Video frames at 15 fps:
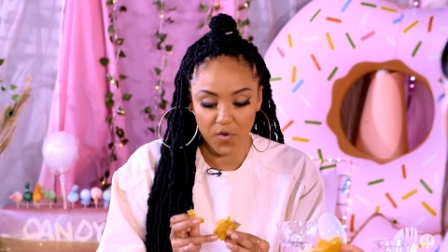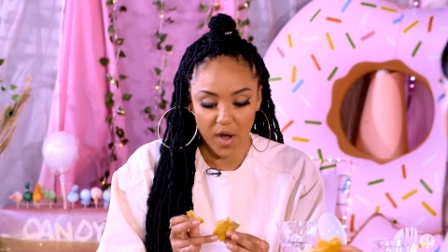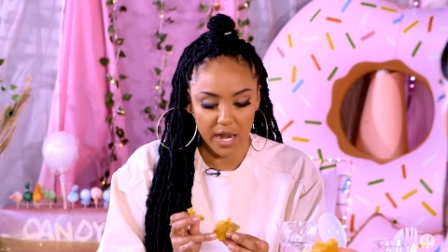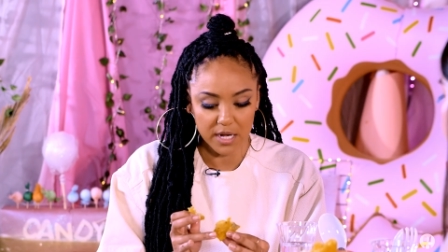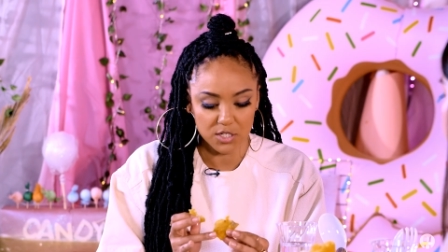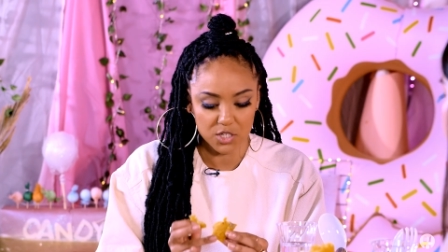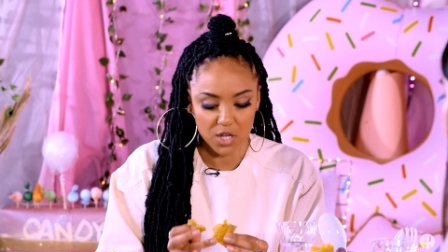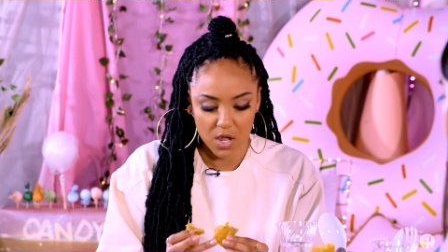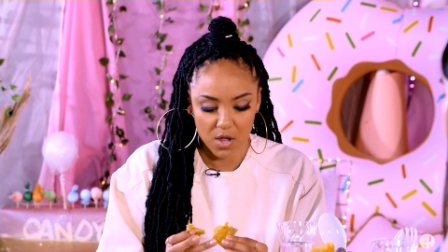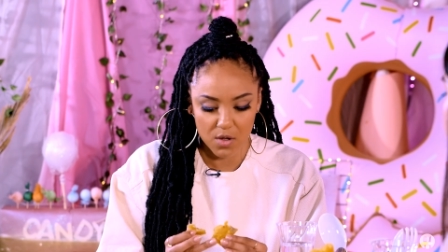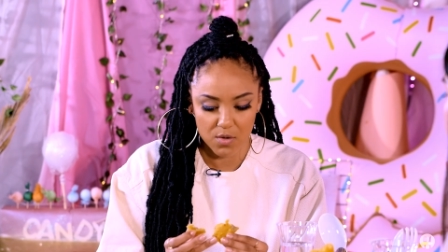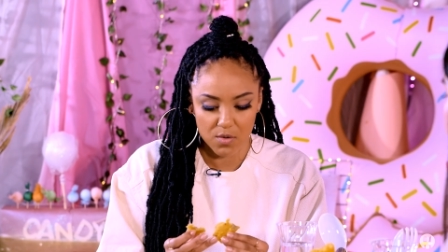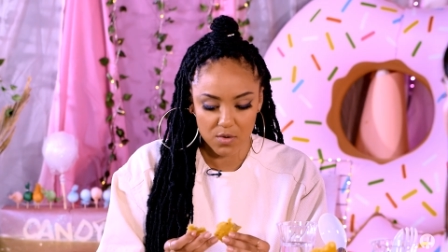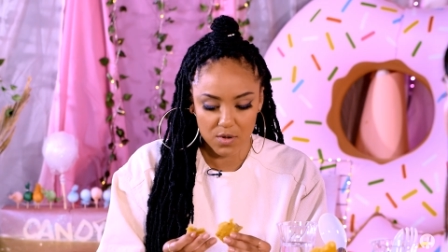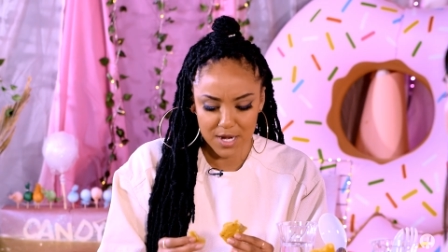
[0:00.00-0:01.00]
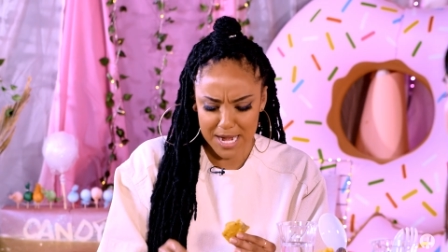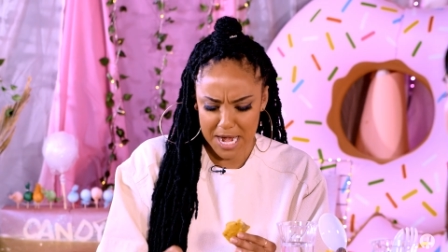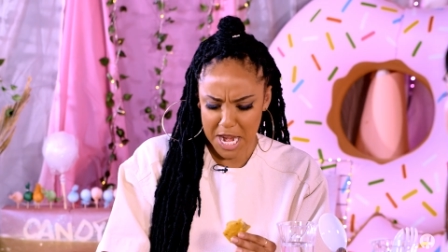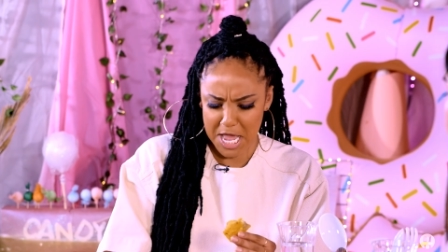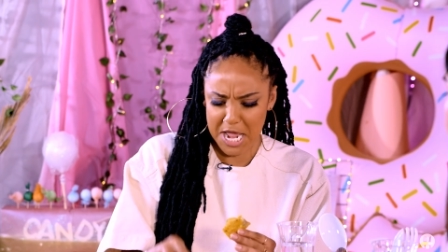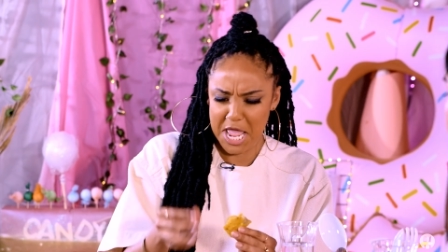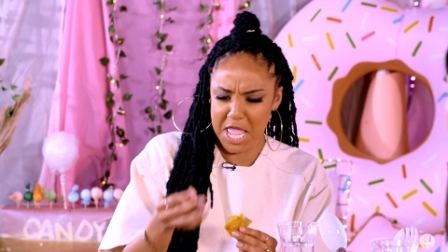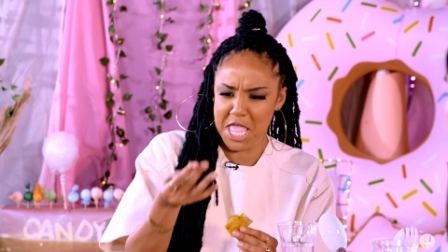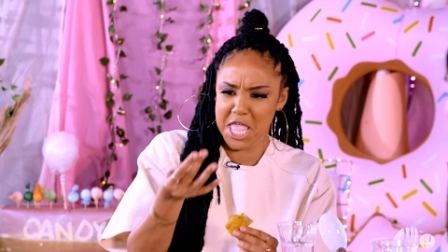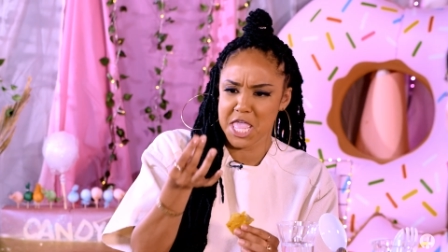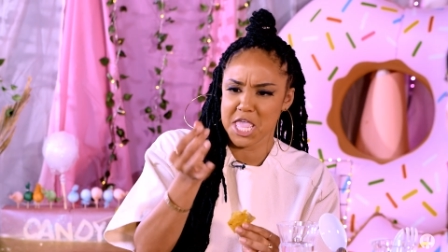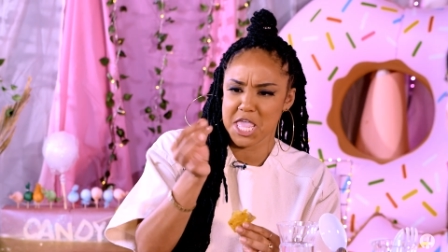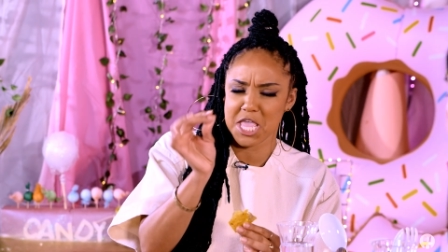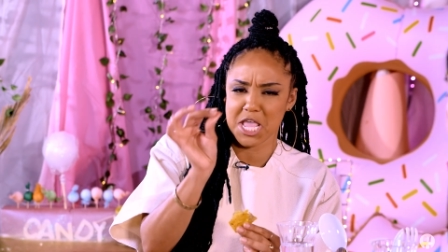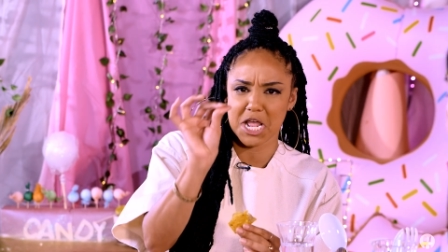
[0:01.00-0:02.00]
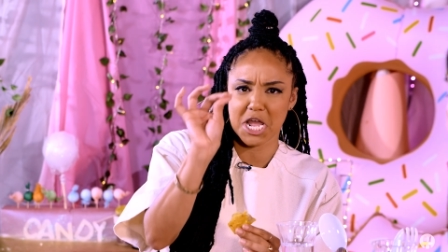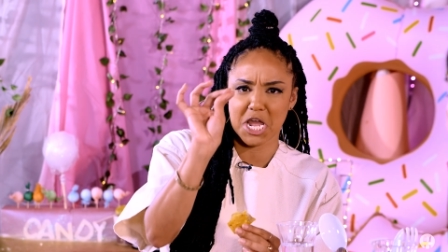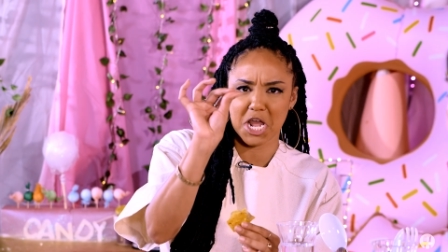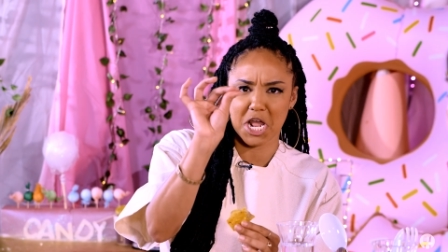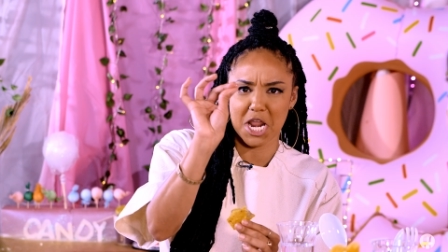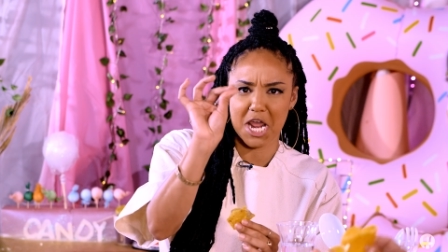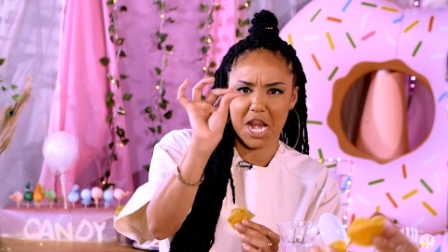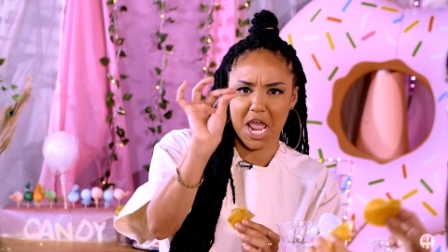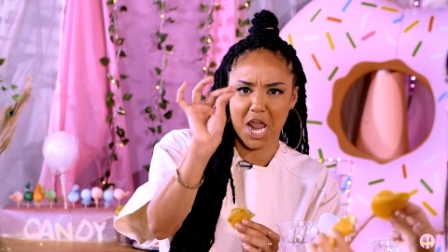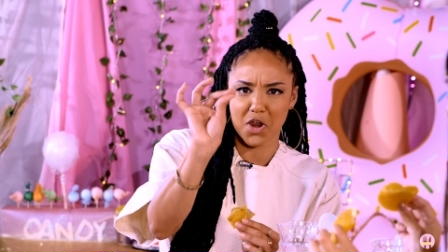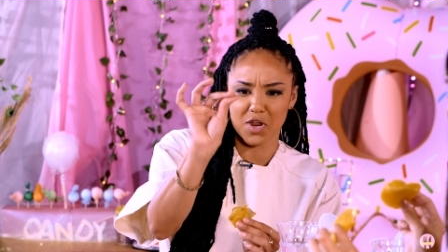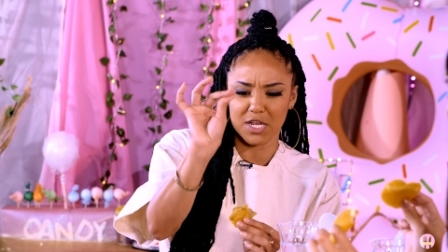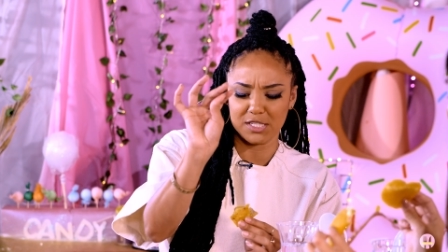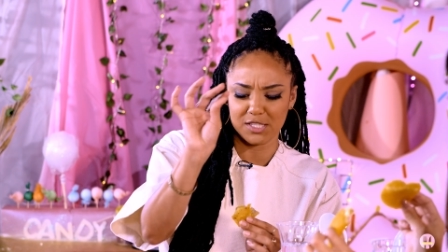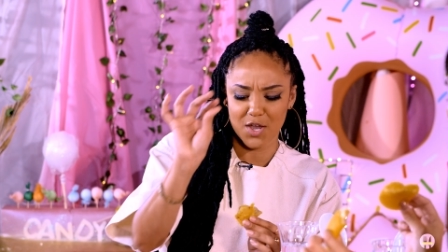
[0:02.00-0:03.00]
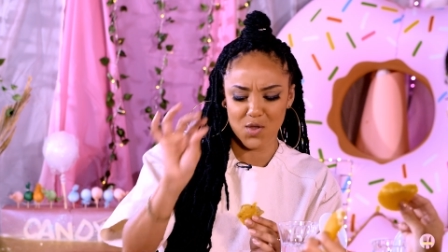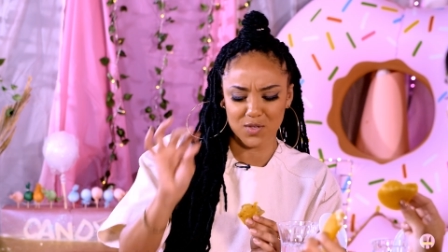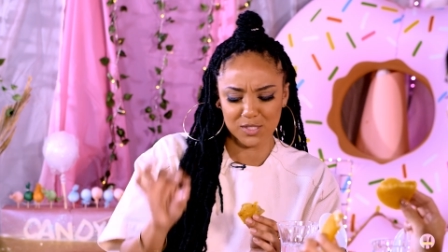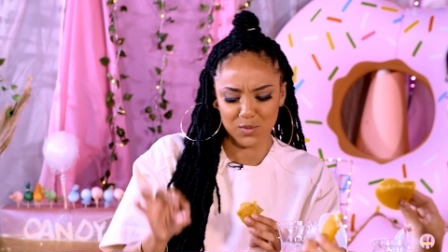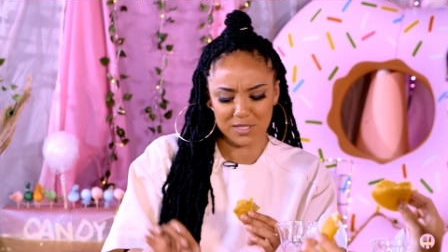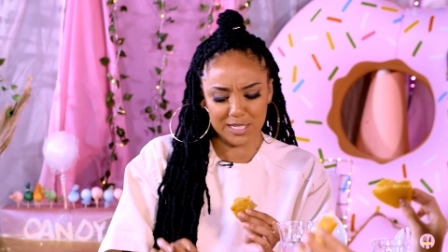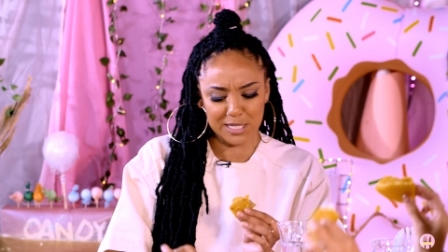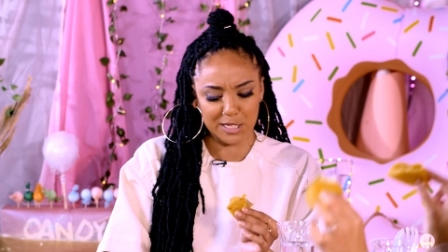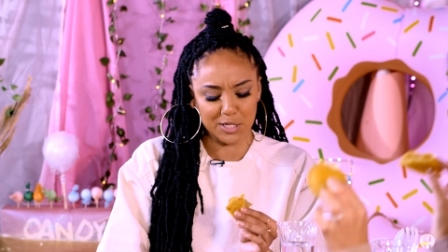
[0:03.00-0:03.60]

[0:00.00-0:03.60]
fried dough? It's like, corn. Look at that grease. Ooh, oh, so it's